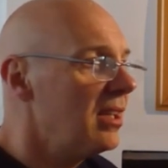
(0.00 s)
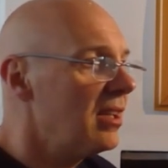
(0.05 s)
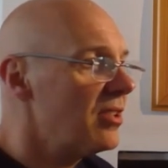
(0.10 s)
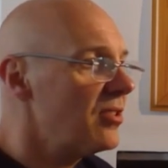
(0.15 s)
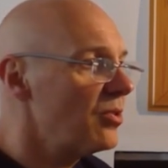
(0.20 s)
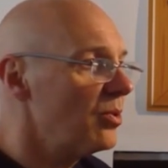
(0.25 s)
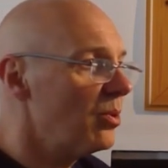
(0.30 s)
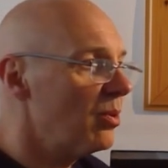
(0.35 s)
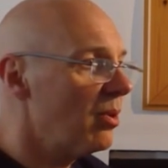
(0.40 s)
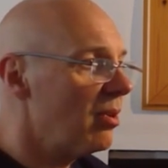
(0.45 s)

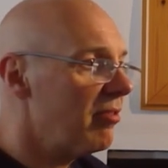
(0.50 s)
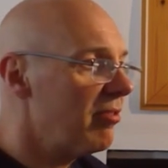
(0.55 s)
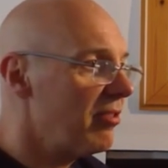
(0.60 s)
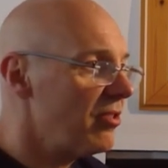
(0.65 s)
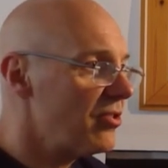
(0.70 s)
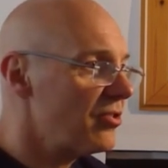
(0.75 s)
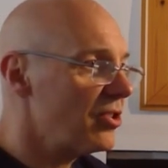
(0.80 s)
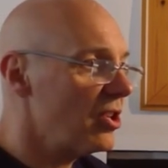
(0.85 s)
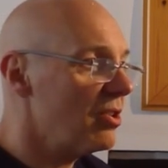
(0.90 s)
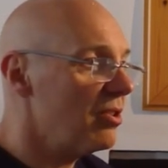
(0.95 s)
So
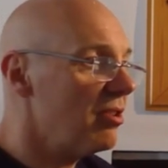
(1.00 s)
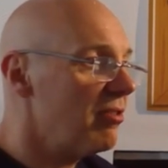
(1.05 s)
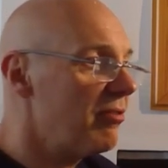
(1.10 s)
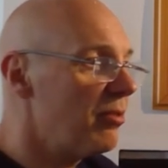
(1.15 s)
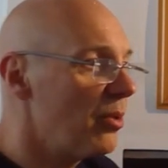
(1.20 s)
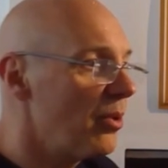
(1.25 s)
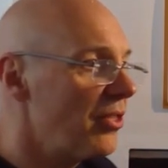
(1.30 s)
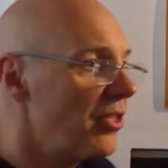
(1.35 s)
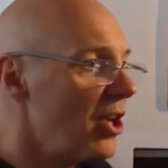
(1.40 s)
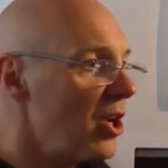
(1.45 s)

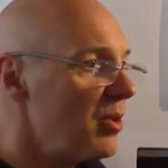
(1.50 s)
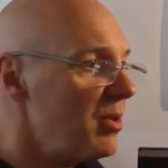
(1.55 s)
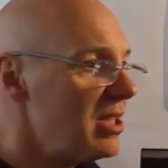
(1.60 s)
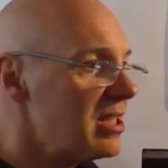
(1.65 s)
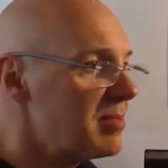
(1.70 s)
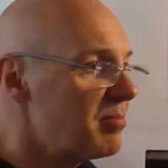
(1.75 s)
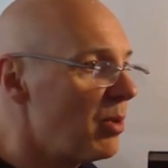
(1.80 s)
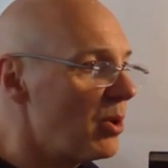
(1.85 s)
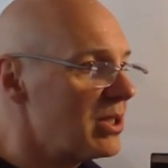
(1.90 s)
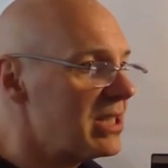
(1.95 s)
For Though
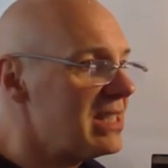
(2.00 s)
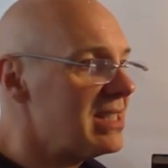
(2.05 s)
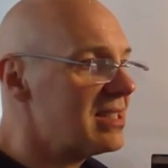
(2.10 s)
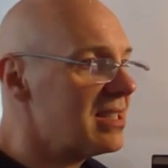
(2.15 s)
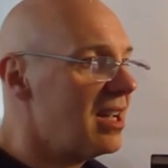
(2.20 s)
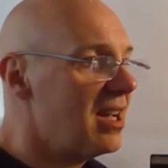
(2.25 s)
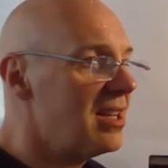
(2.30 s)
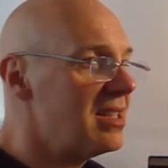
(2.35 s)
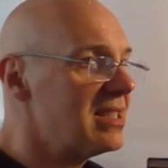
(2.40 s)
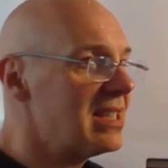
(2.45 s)
His Body's
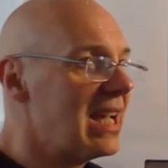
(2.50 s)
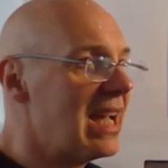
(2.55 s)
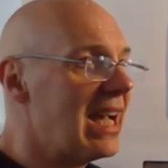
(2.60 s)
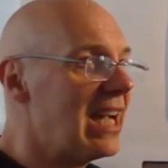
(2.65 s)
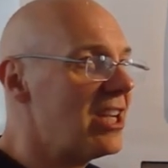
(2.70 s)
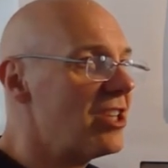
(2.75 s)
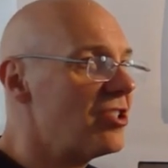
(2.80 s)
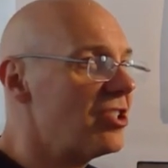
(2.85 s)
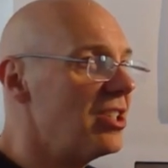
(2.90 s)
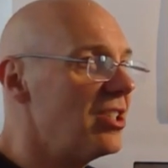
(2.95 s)
Under
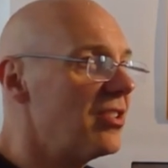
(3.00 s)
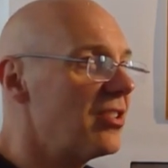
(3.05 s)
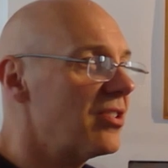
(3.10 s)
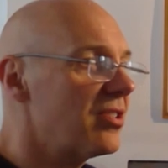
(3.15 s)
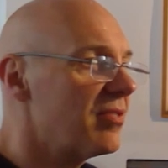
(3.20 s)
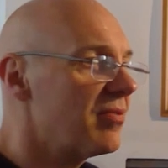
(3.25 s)
Hatches,